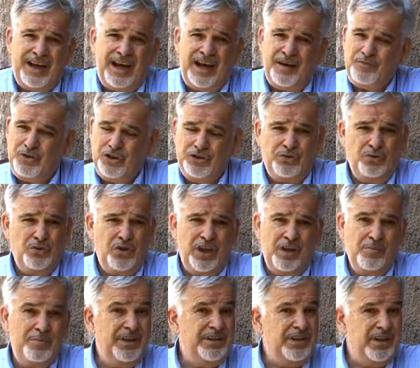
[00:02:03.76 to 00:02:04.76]
I'm not talking
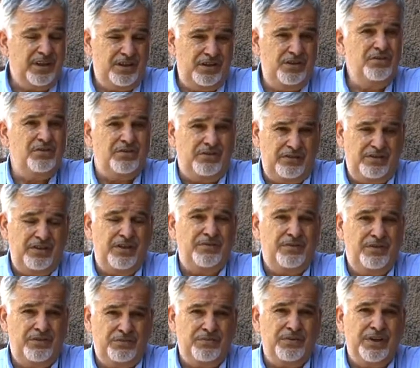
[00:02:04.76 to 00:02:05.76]
about acute
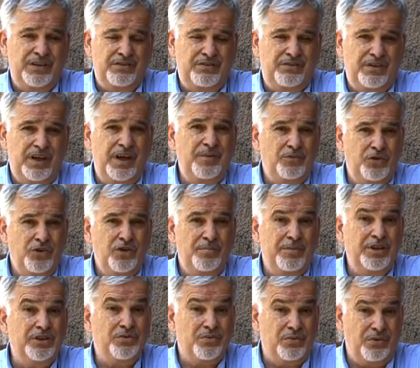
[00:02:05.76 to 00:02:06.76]
stress, I'm talking
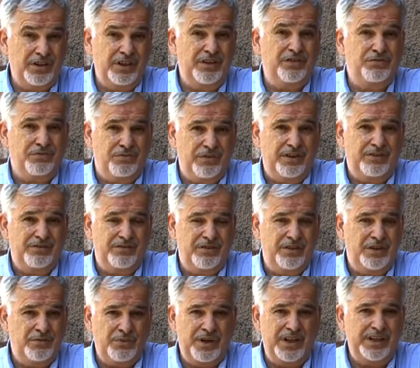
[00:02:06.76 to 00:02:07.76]
about chronic stress,
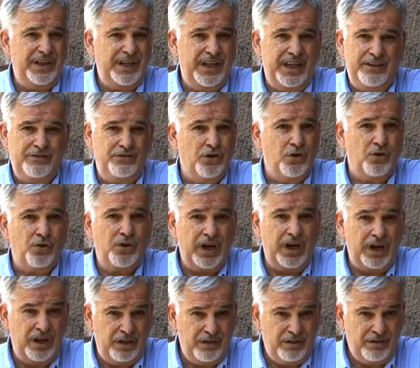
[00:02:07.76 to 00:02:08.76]
the one that has no
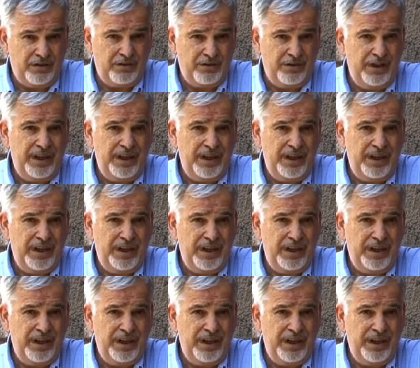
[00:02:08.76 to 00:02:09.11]
color,